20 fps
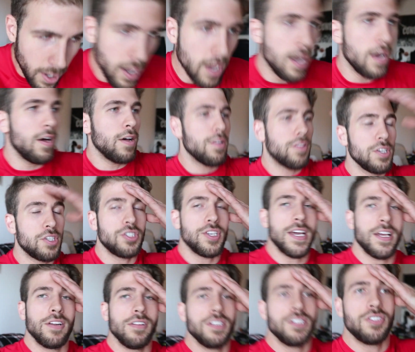The
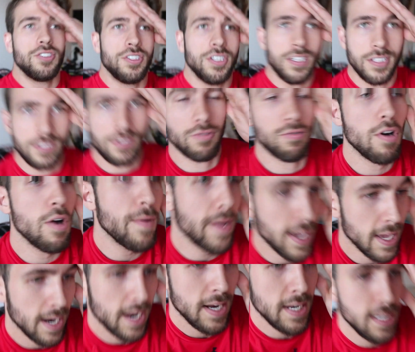channel is just
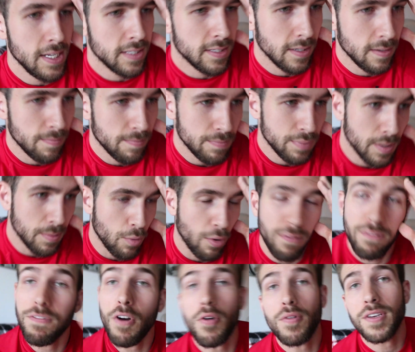growing and I need to put more
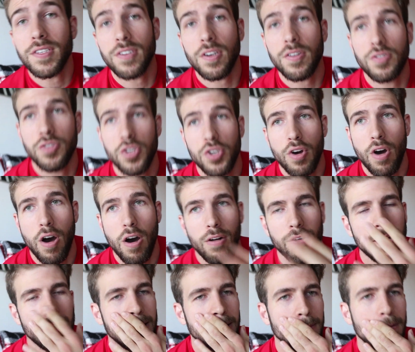focus onto you all
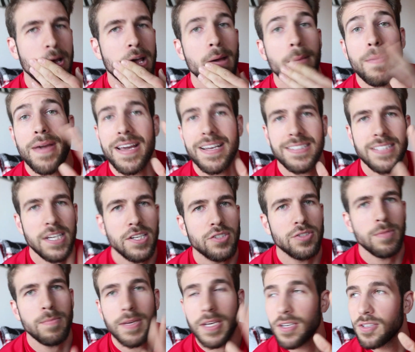and pay
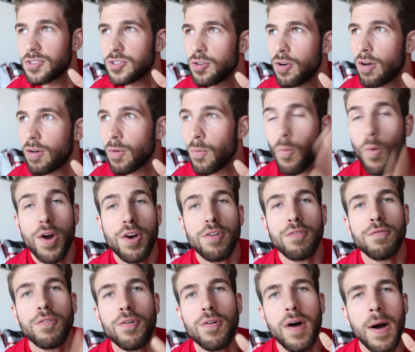attention because you all are
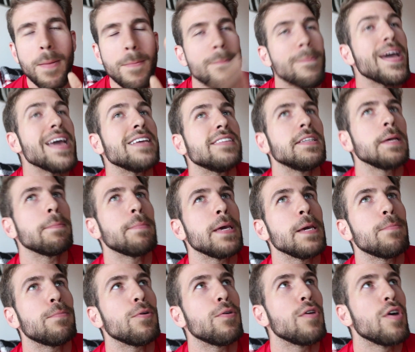wonderful, amazing
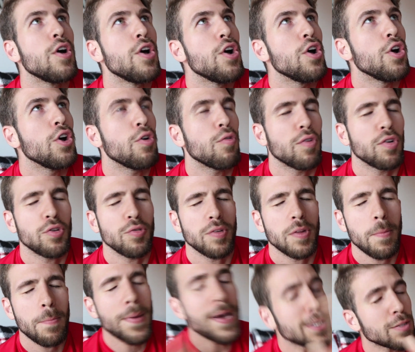people who are doing
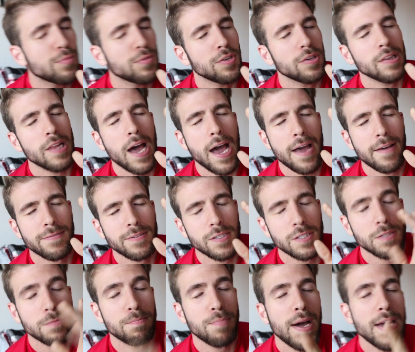the best with your lives
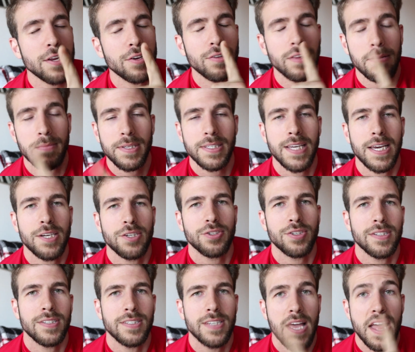despite your
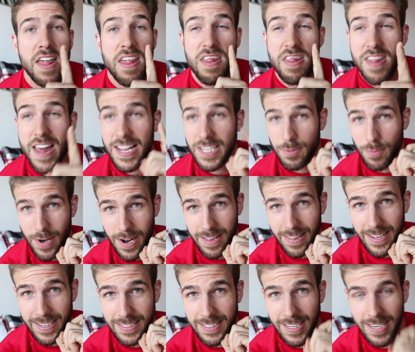limitations. That's what I
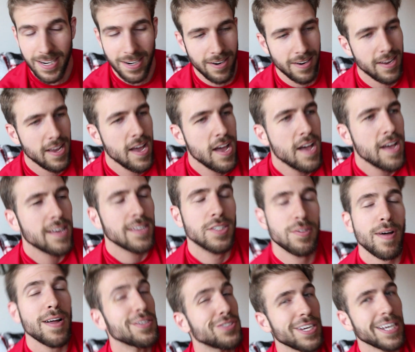like to hear.
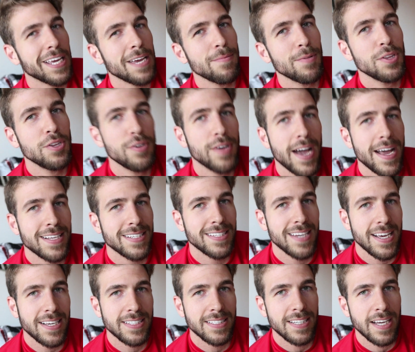So I'll check in with you guys
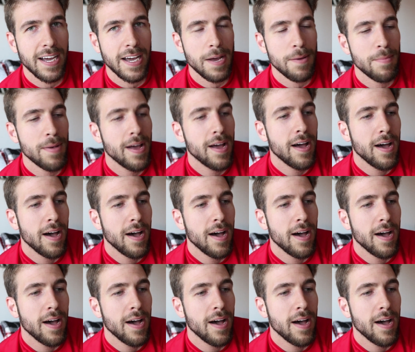next time.